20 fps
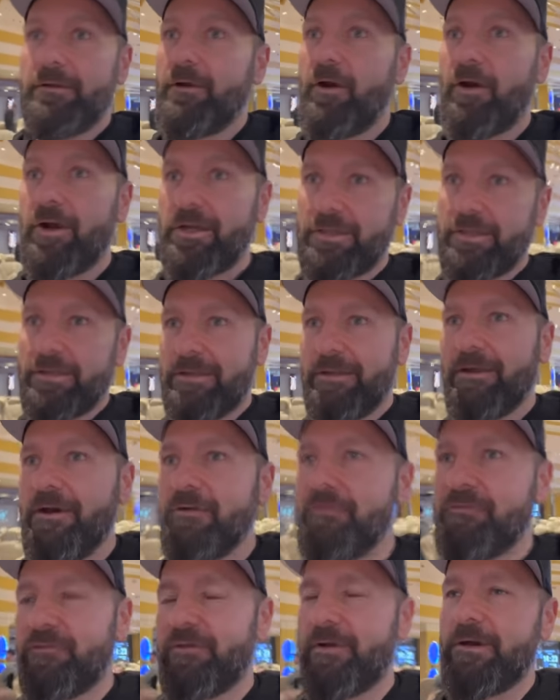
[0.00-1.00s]
Oddly
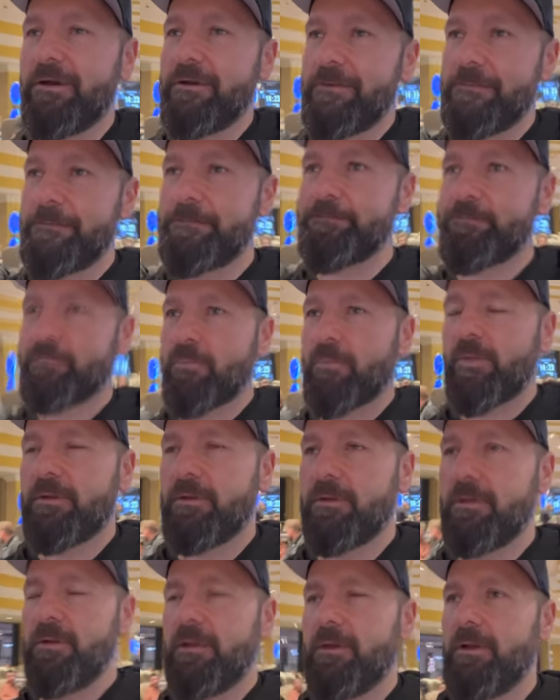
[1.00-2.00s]
enough,
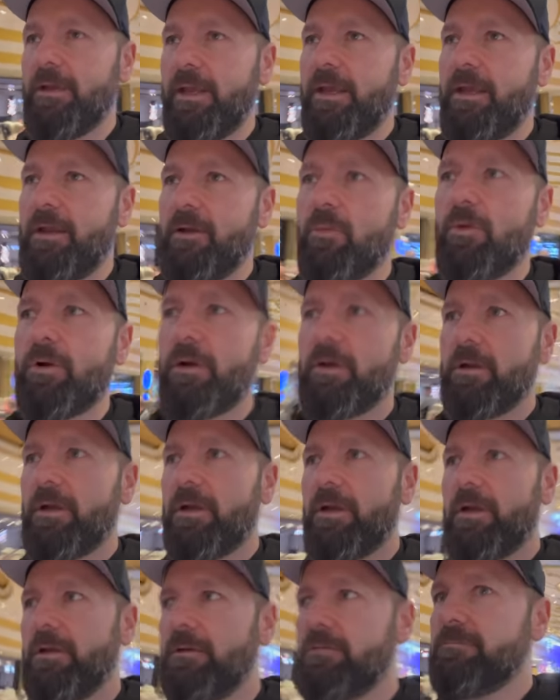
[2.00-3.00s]
and we're,
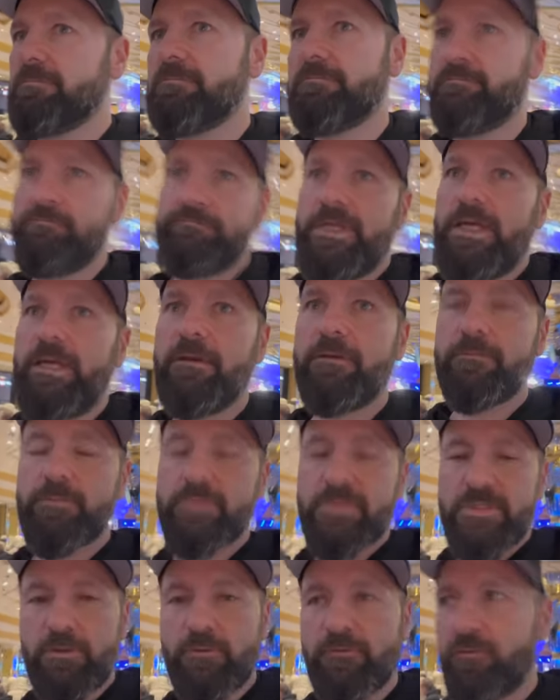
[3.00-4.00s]
yeah,
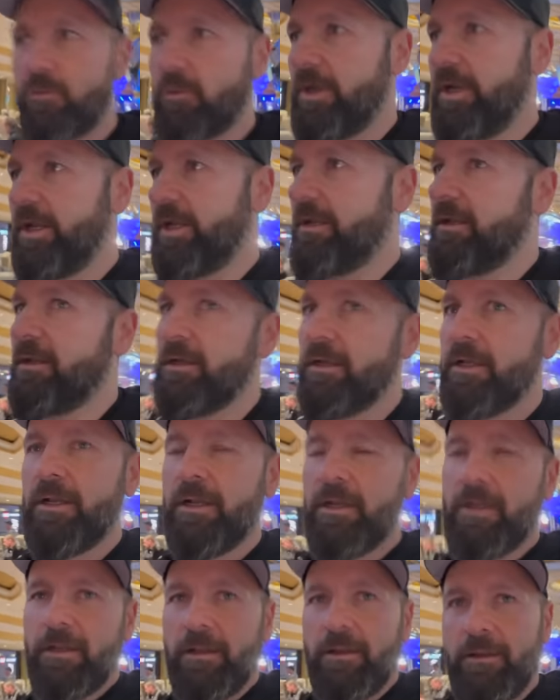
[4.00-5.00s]
still four-handed.
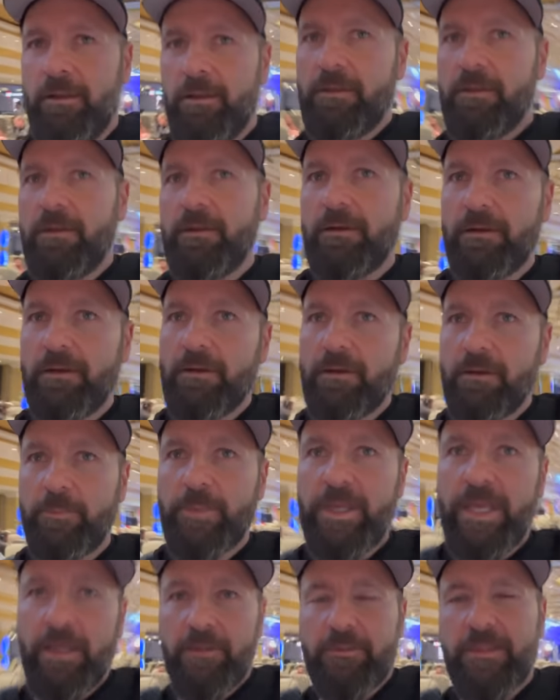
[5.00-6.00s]
Oh,
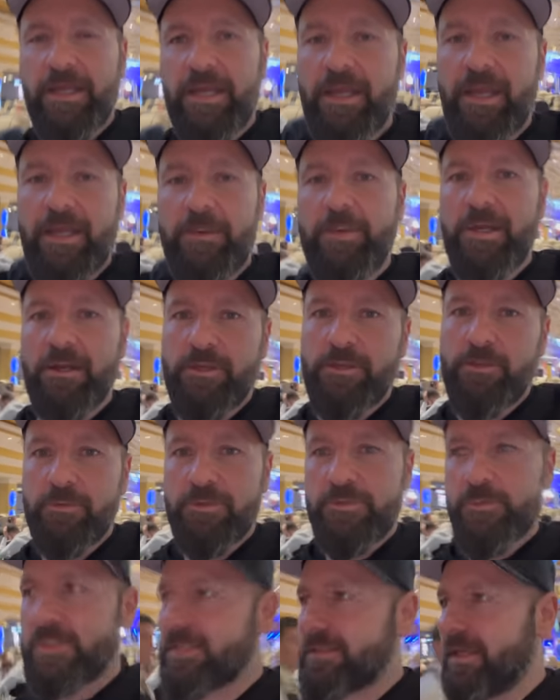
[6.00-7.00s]
man, that guy made a
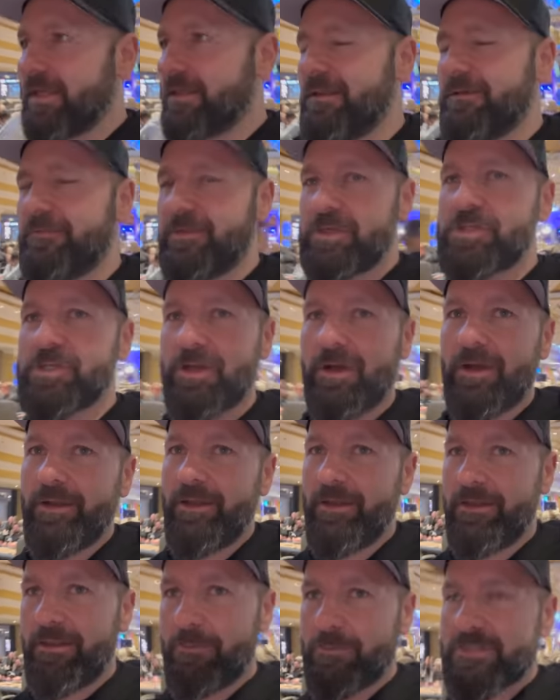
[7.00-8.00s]
huge mistake leaving Sean
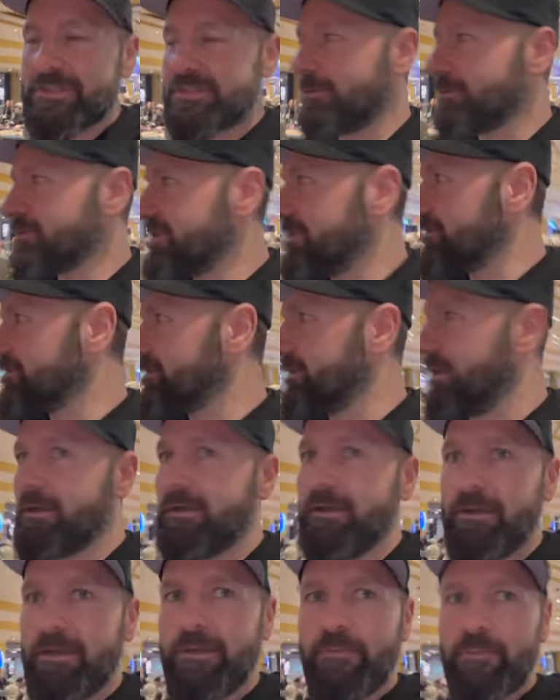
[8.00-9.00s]
in. That was so tilting.
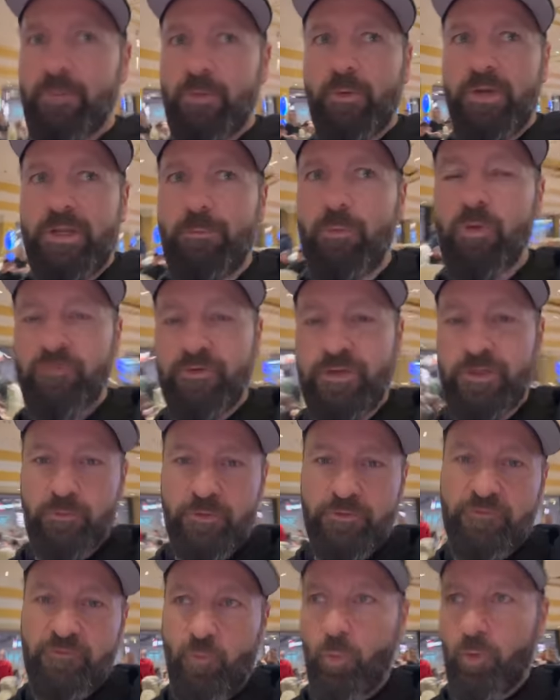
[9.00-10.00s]
When he moved in
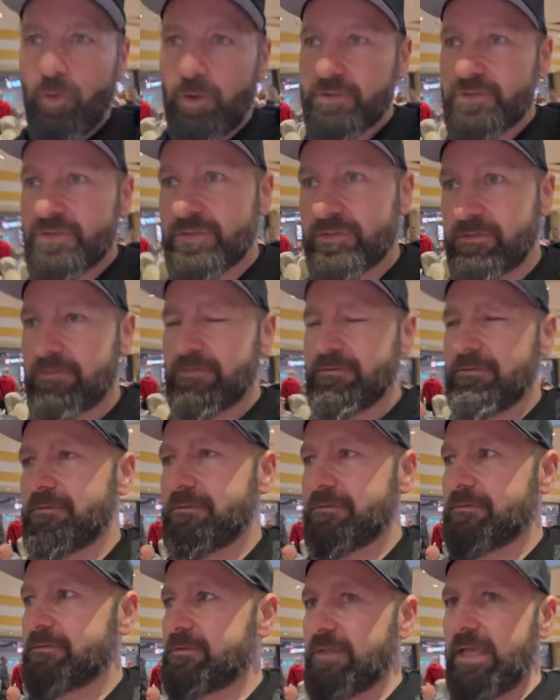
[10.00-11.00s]
with 4s
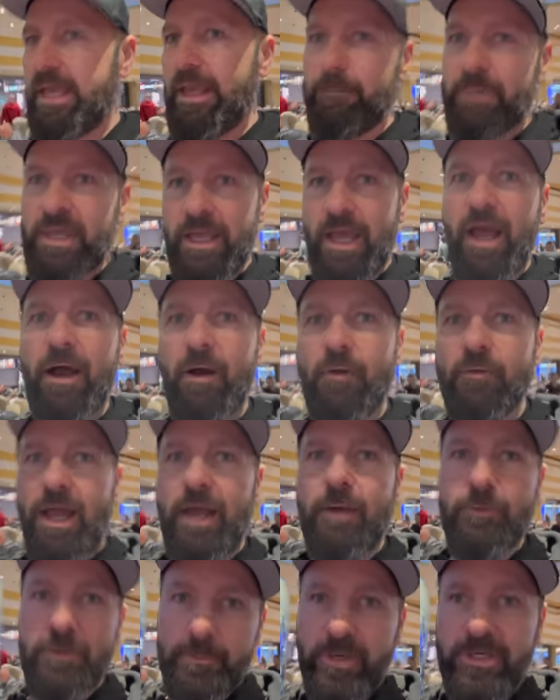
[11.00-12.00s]
to get me out,
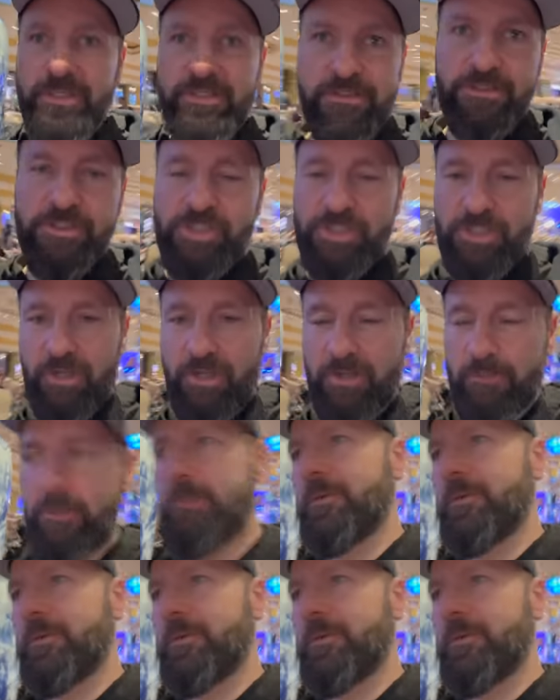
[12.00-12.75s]
I would have busted Sean.